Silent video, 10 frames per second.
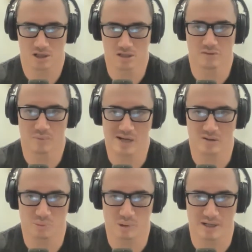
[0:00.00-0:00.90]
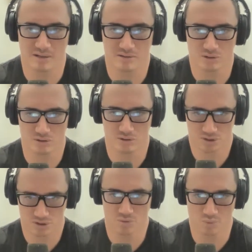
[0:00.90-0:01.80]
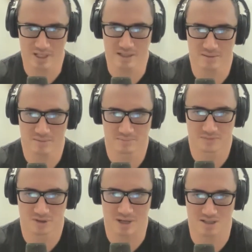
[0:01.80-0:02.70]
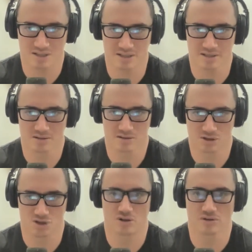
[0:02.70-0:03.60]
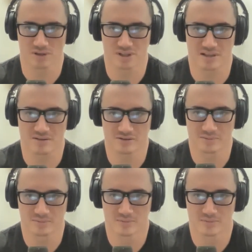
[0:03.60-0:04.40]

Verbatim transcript: overpowered by it. You're too weak to actually control yourself.